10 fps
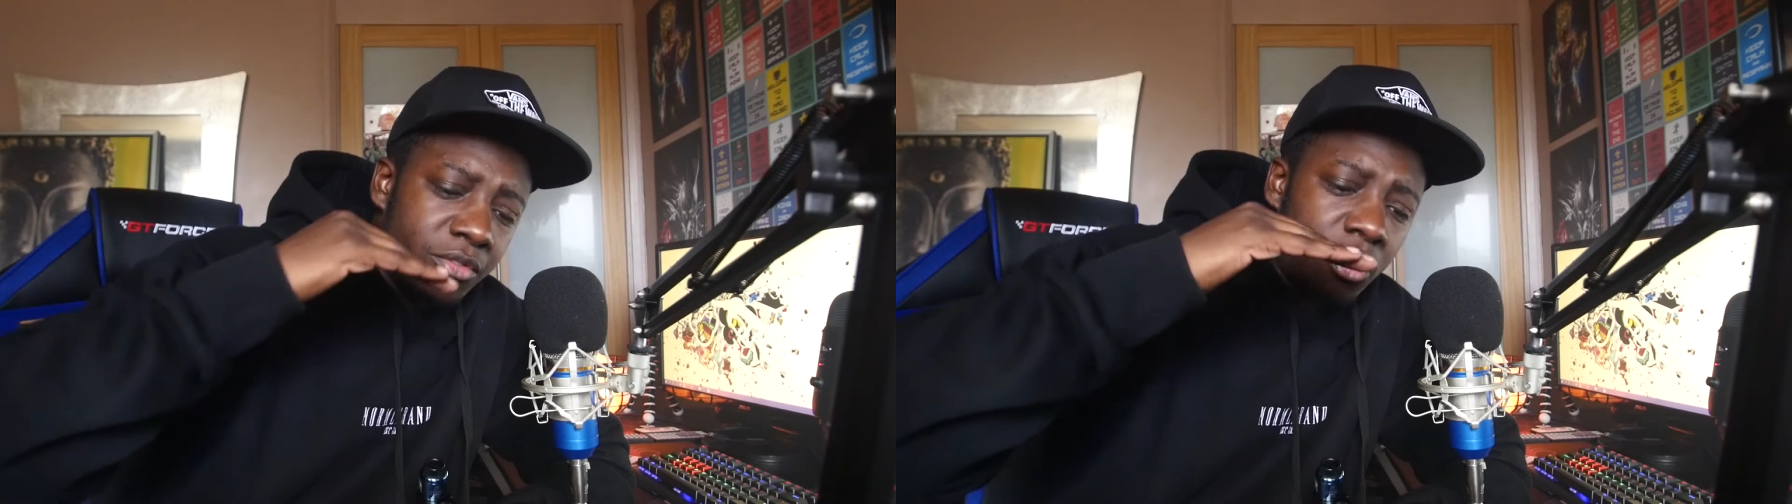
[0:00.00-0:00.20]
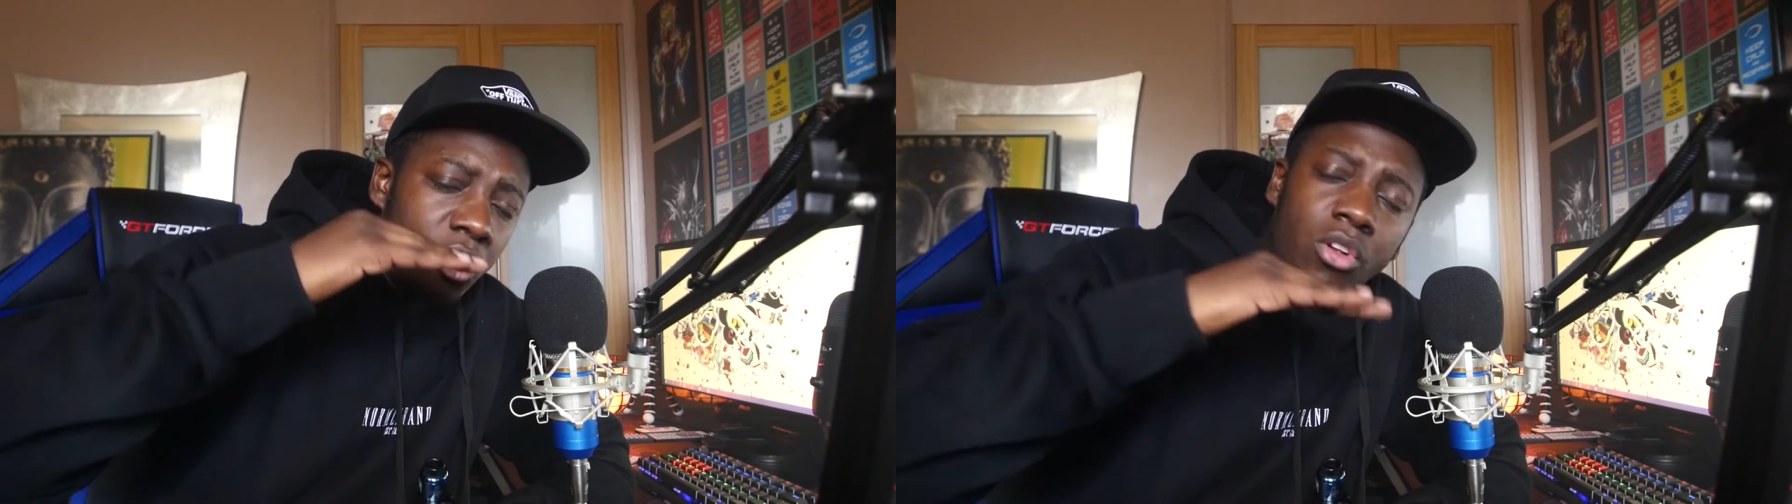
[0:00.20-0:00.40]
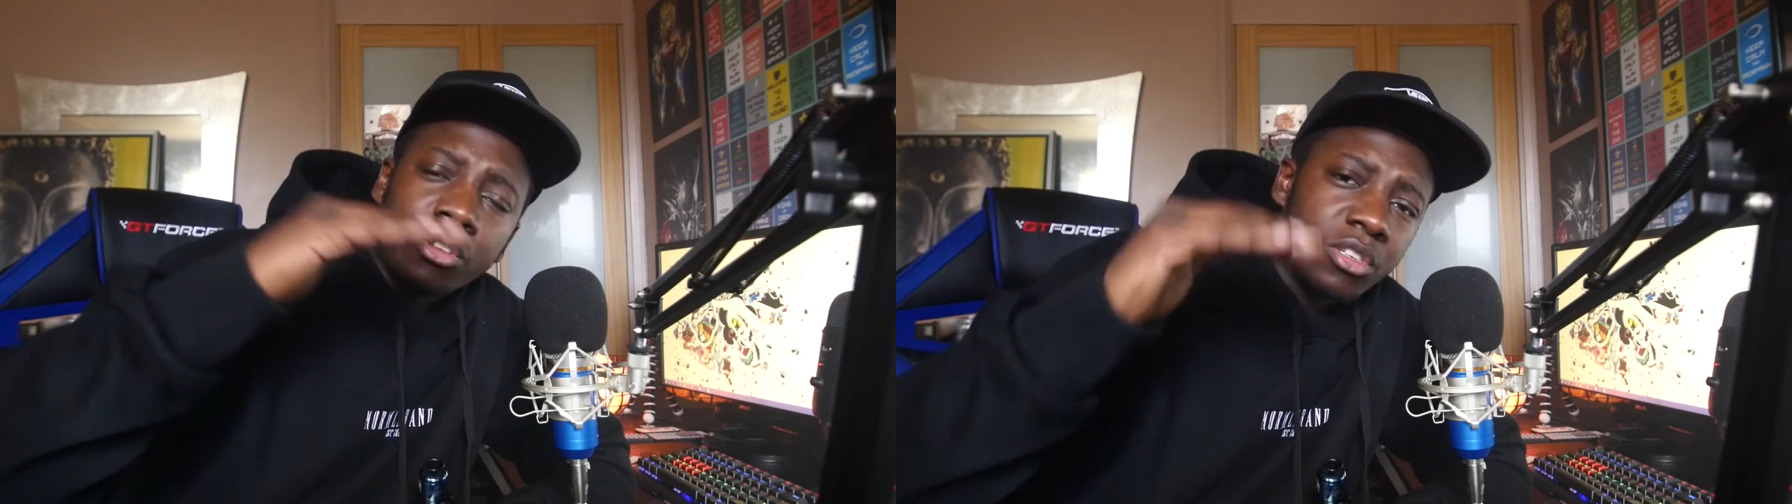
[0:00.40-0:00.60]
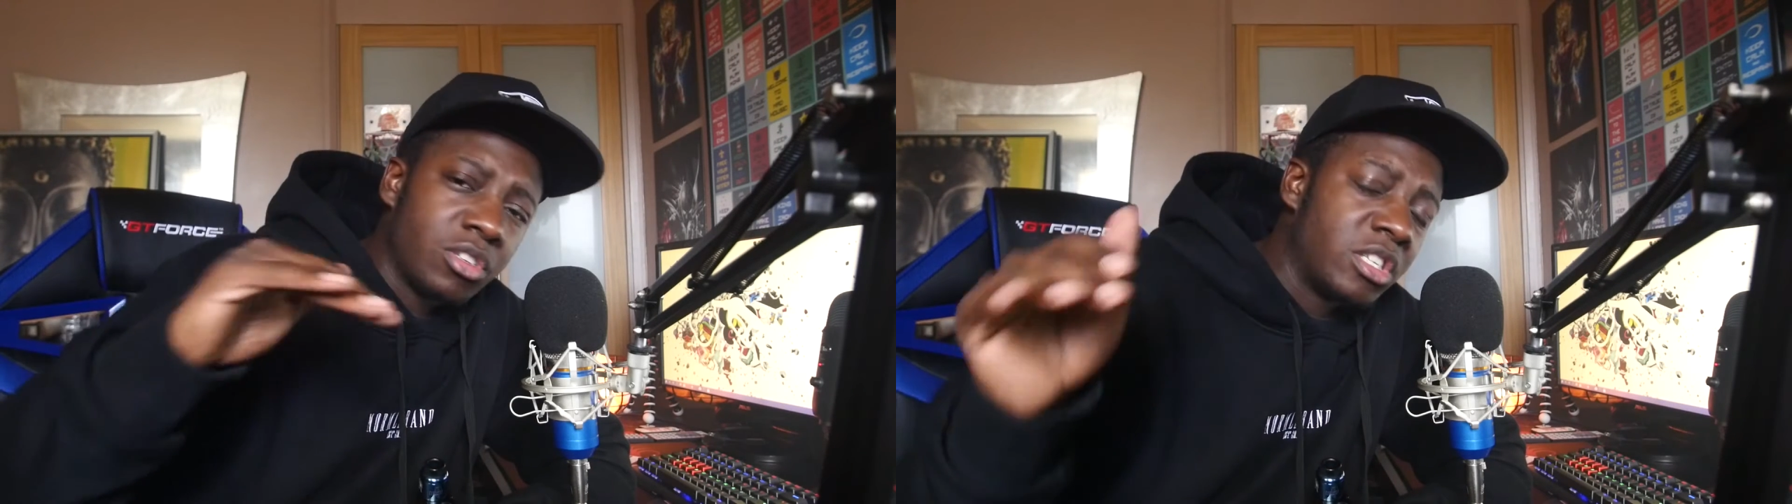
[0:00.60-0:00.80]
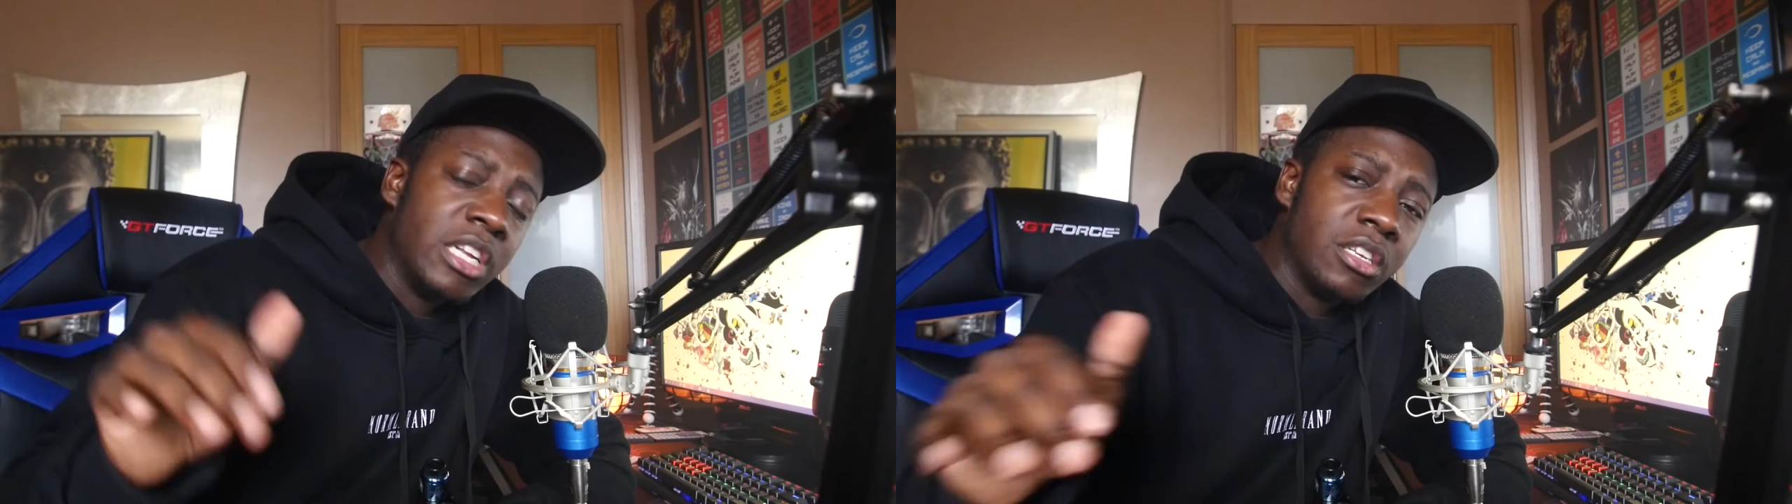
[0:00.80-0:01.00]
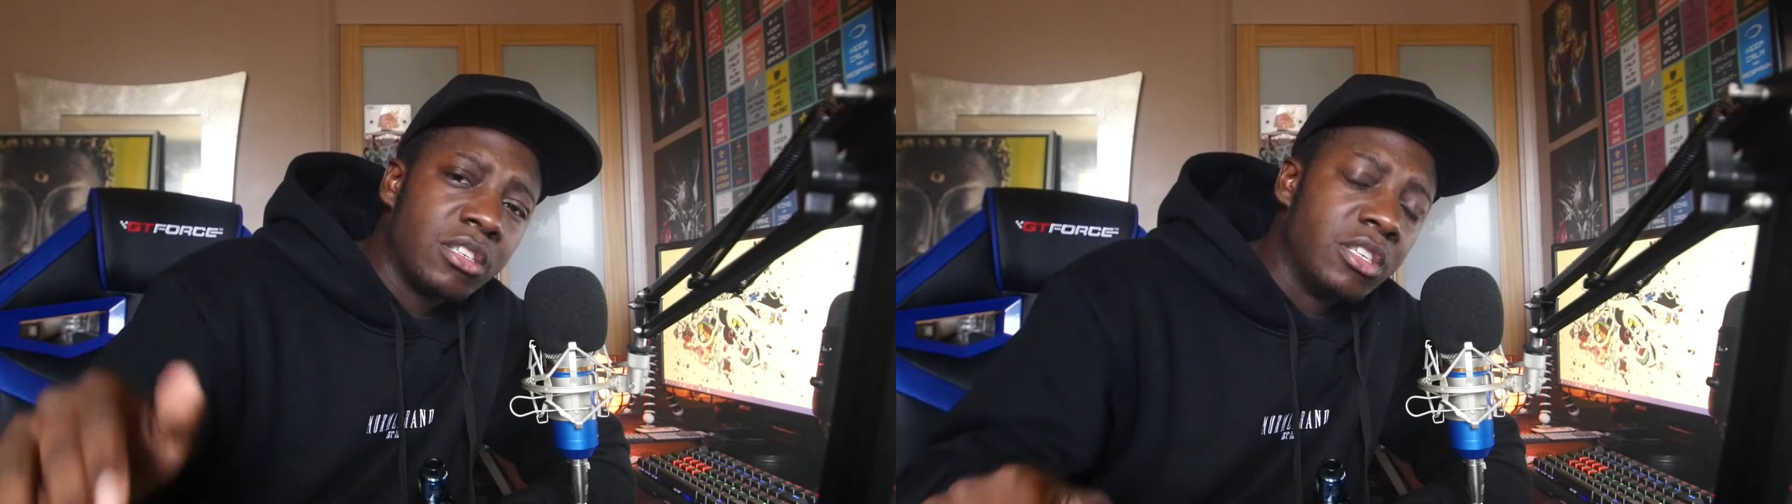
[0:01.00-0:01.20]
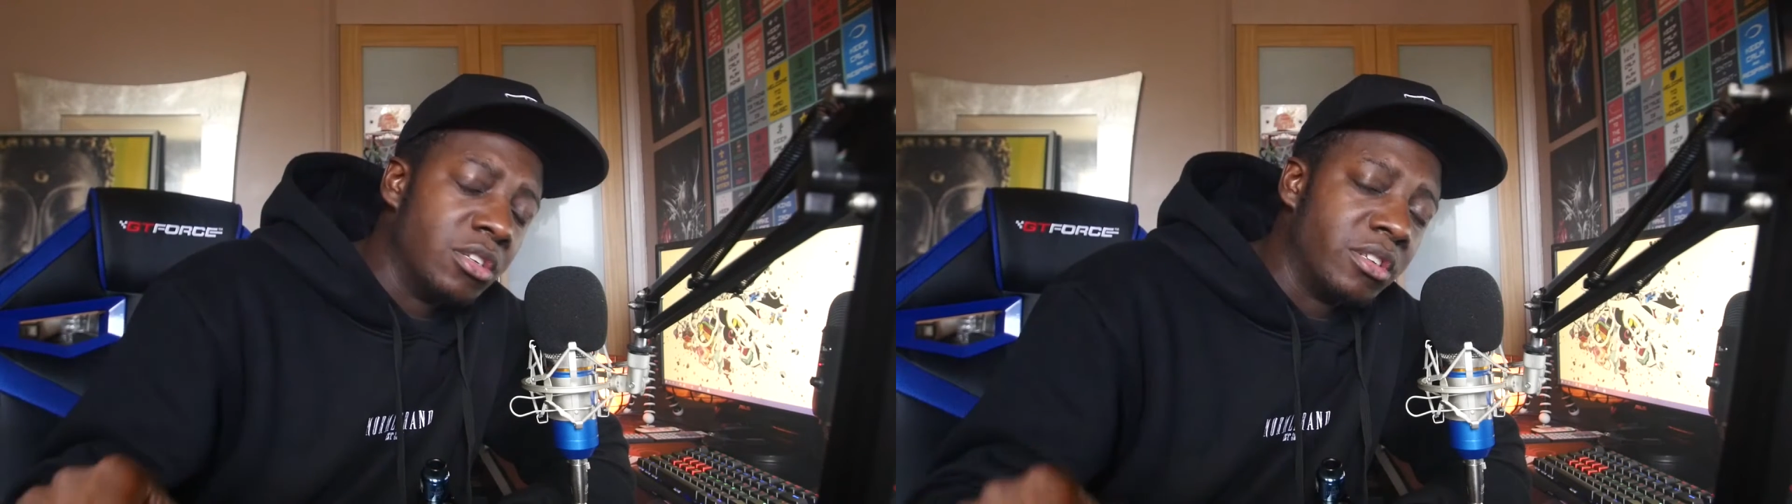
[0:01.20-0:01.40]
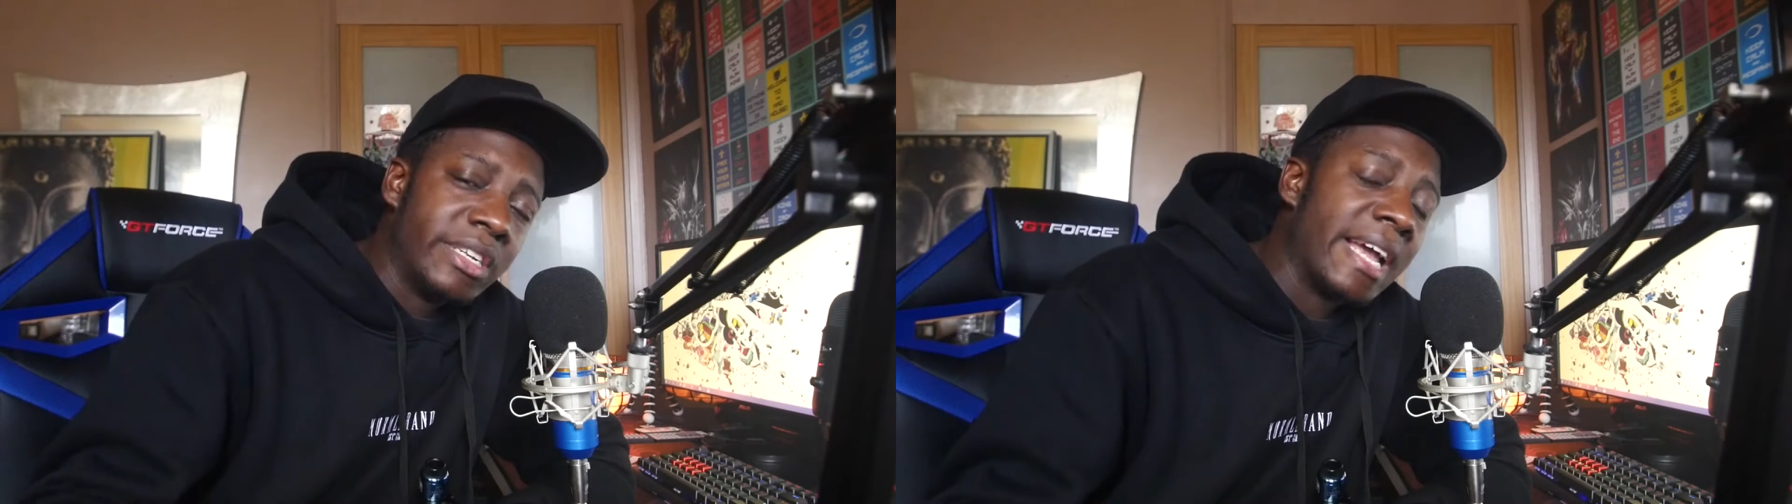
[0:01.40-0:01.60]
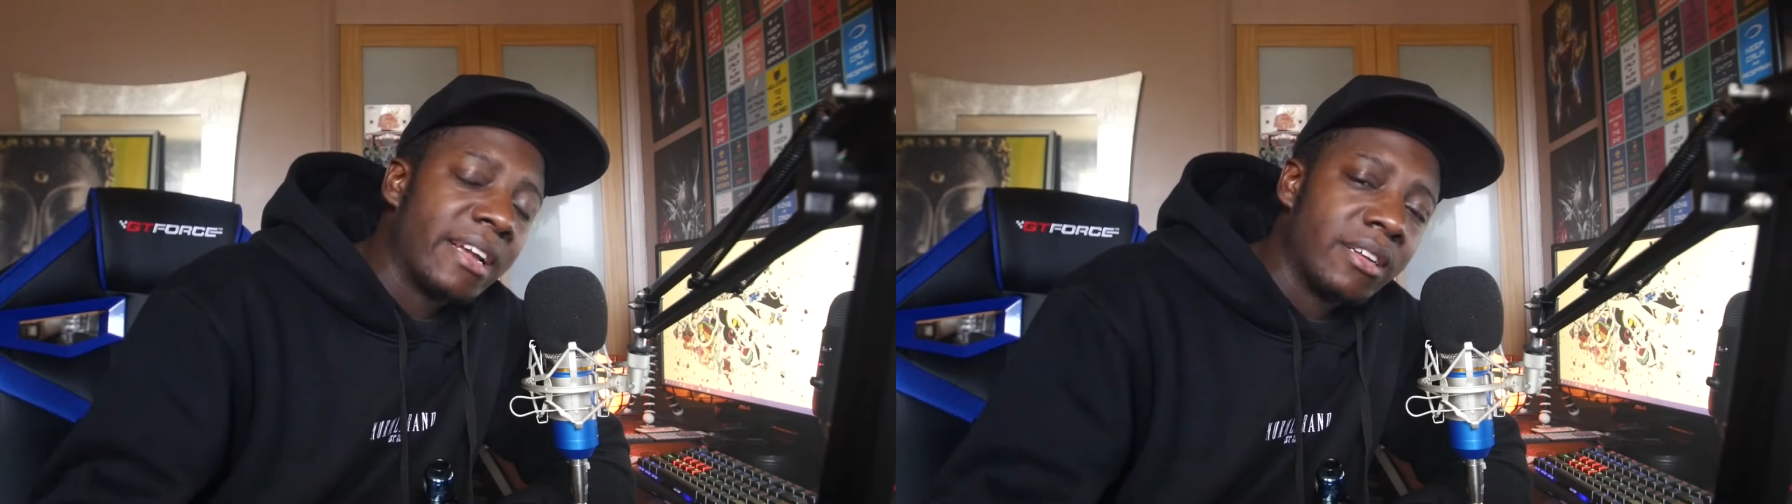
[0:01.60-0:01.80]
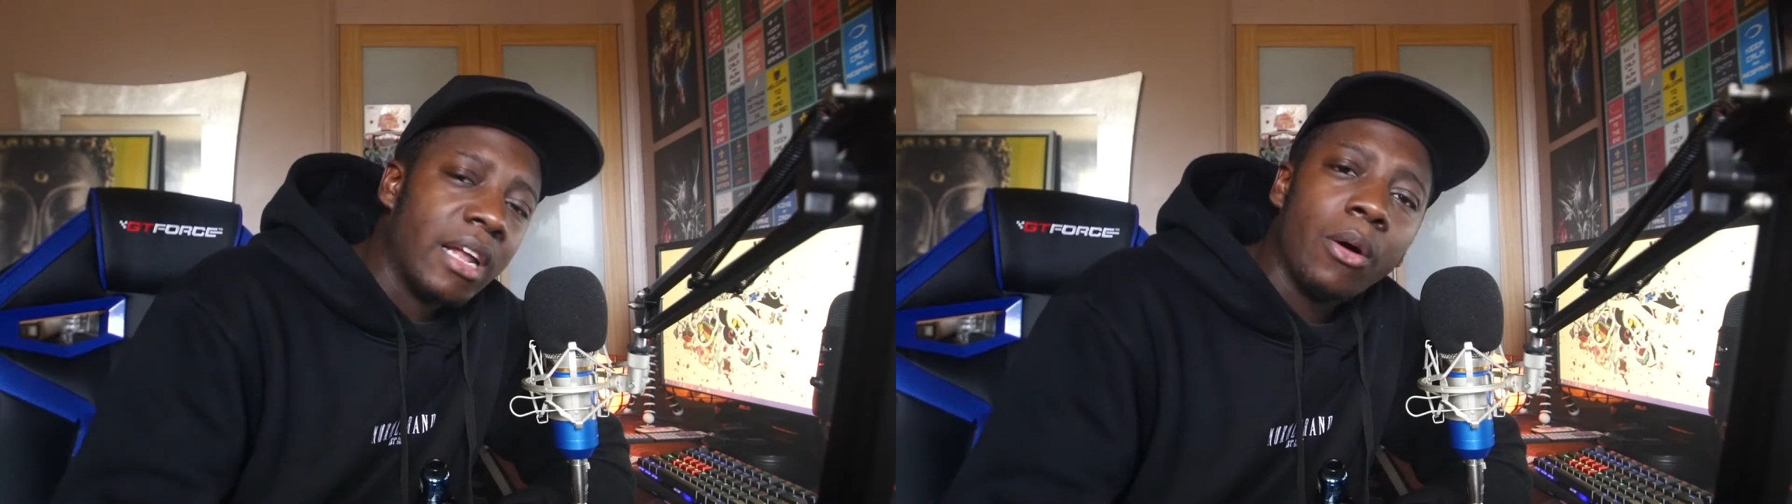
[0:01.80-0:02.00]
for all the stainless steel
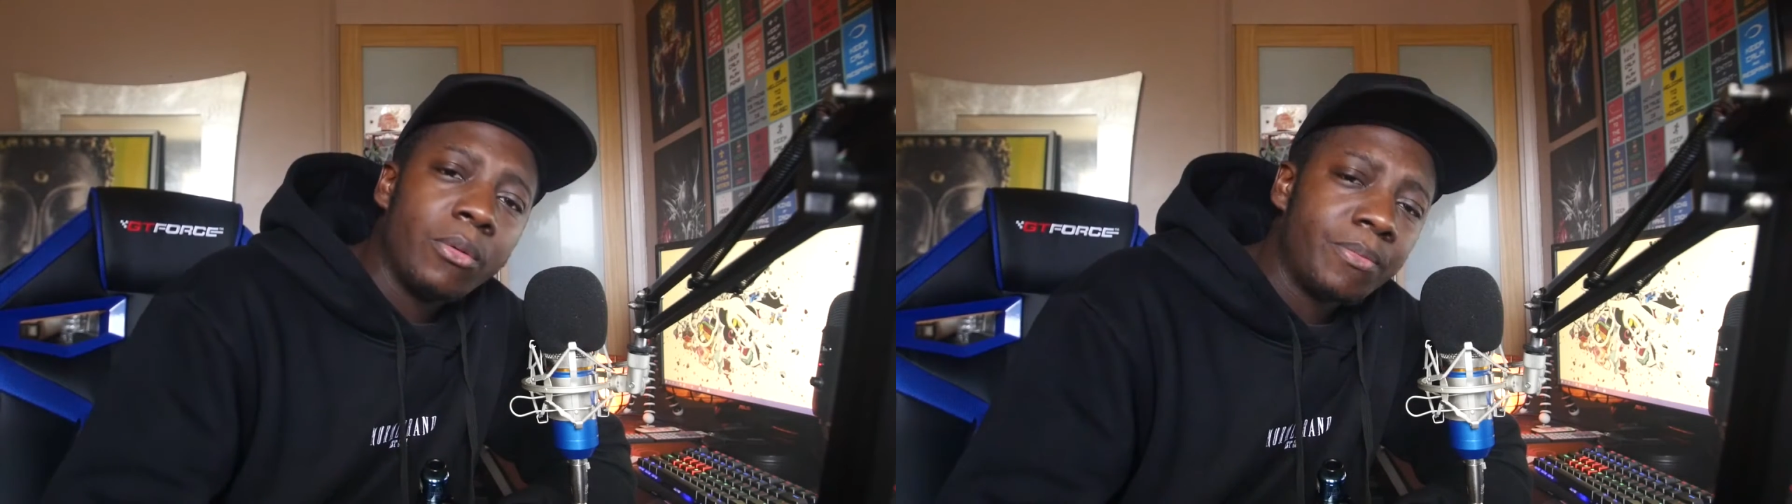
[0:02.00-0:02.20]
deck now,